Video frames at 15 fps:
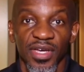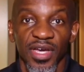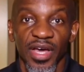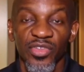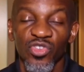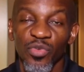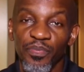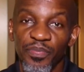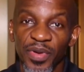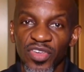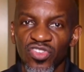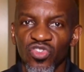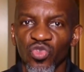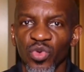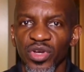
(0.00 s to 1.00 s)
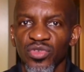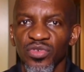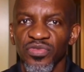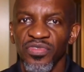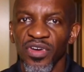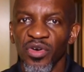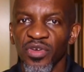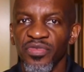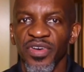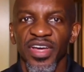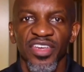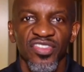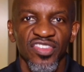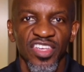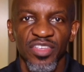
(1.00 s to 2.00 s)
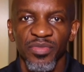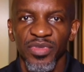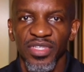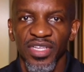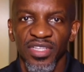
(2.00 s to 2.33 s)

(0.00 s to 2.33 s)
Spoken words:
And the best way to verify a statement,